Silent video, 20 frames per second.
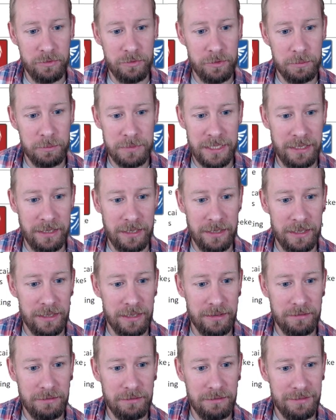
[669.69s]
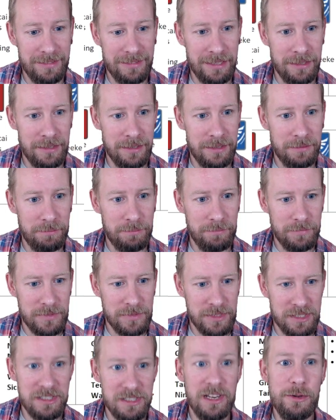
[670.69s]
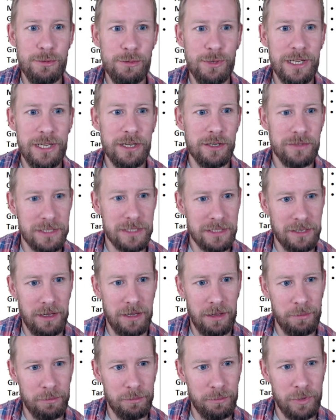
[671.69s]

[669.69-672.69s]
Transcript: of updating it slowly over time.